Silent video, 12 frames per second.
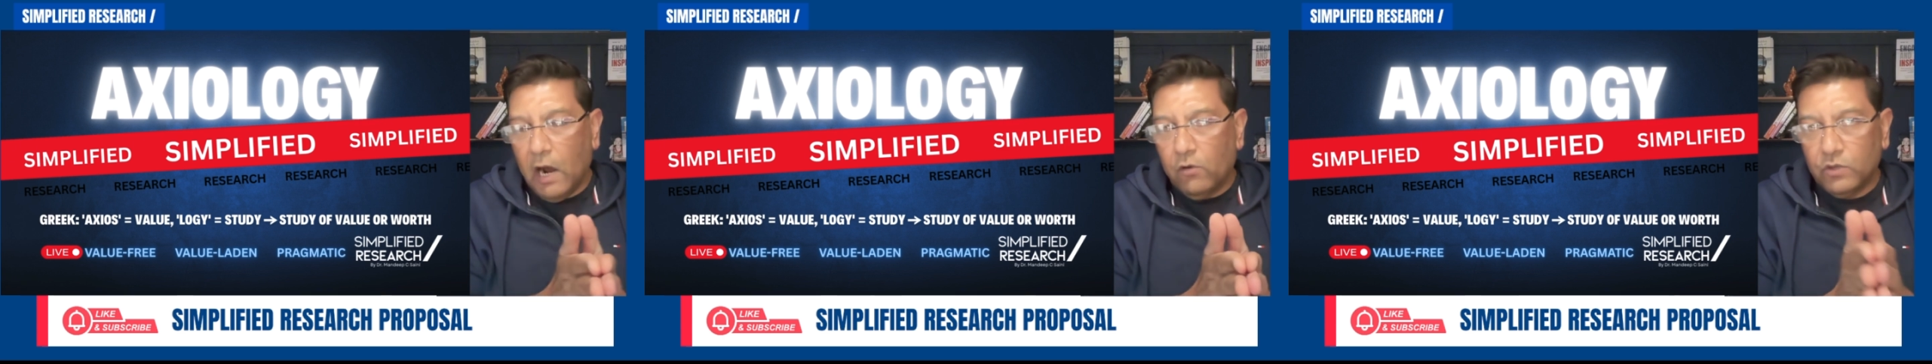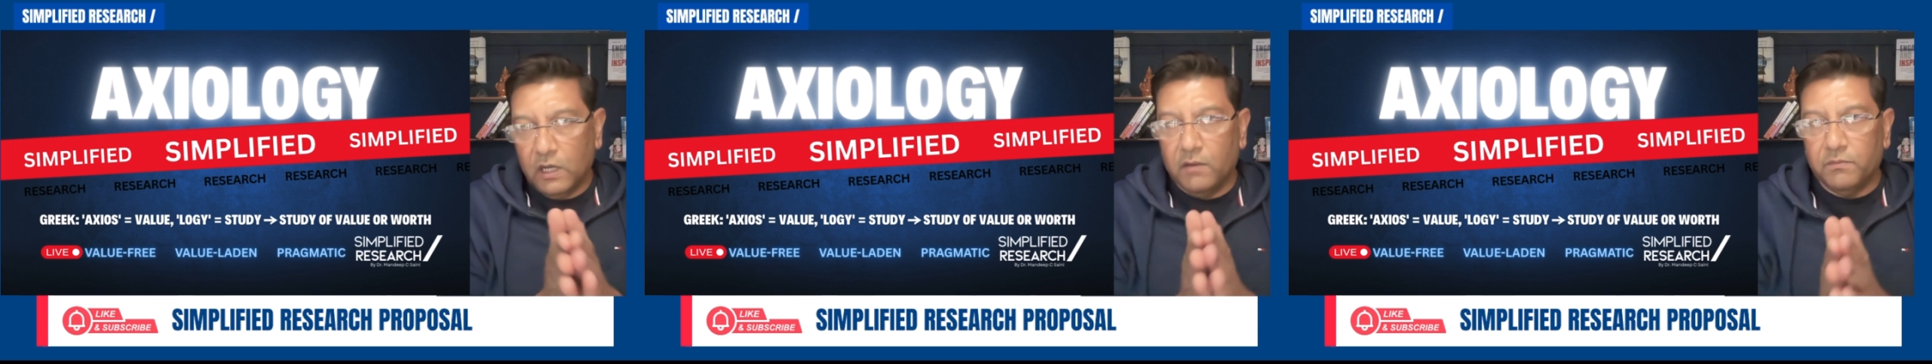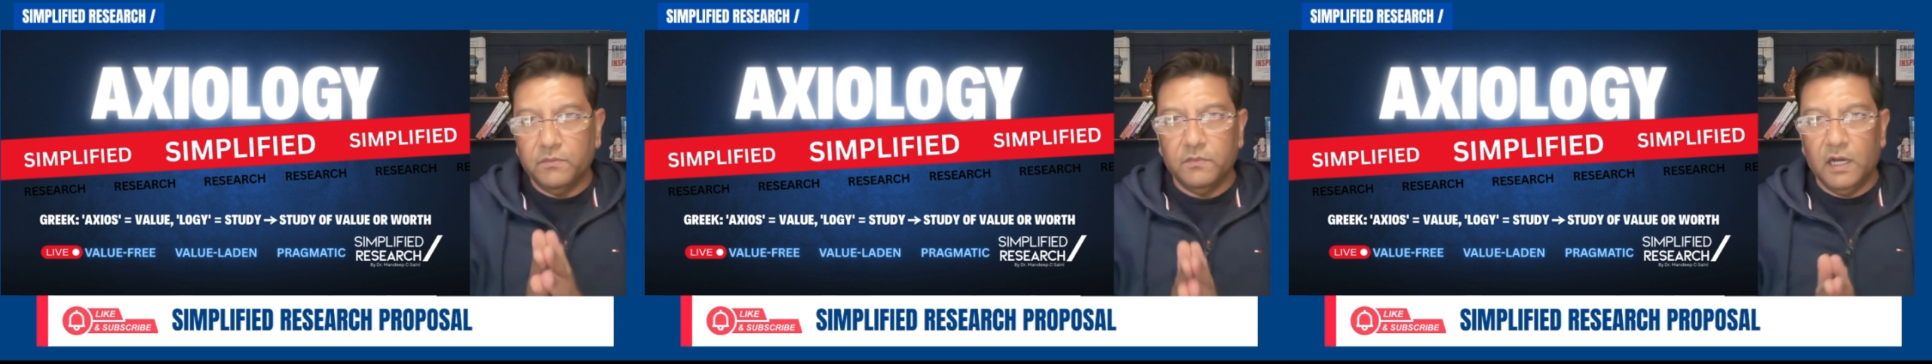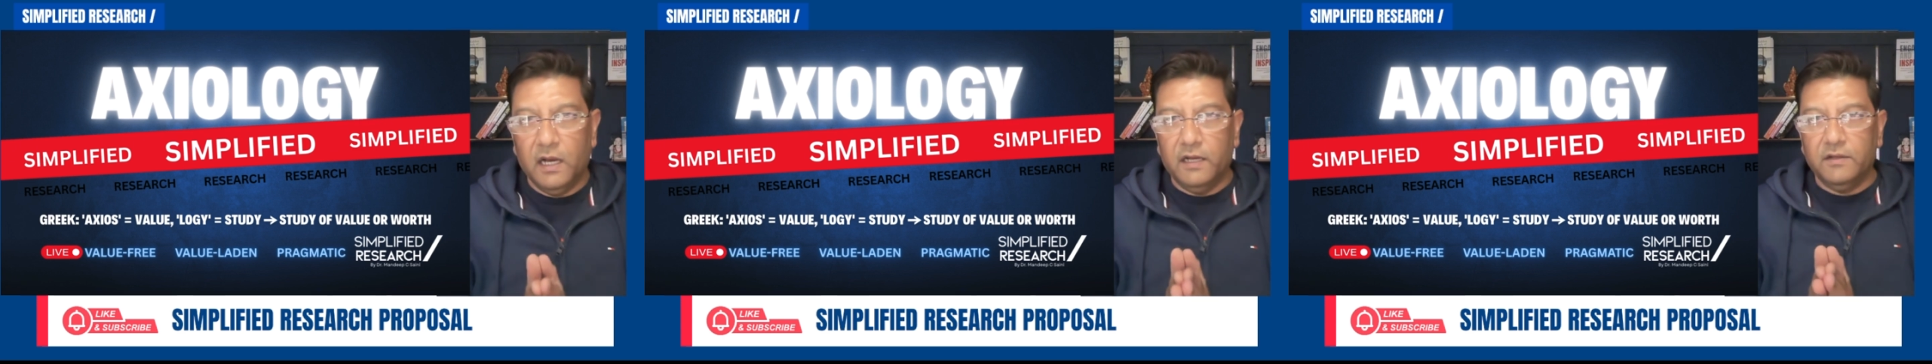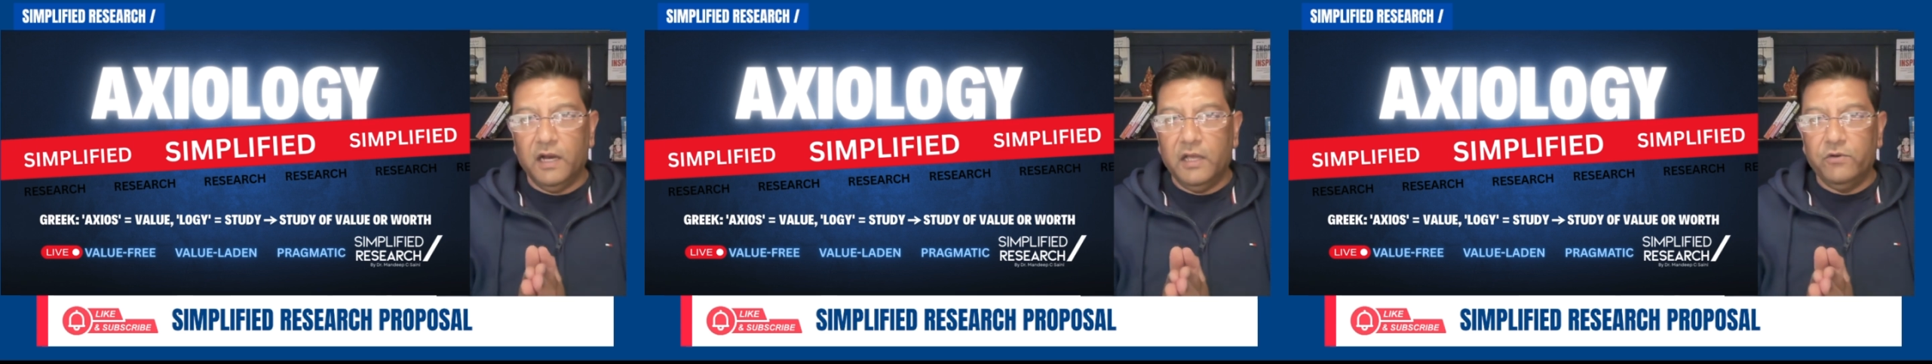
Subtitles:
outcome? Are you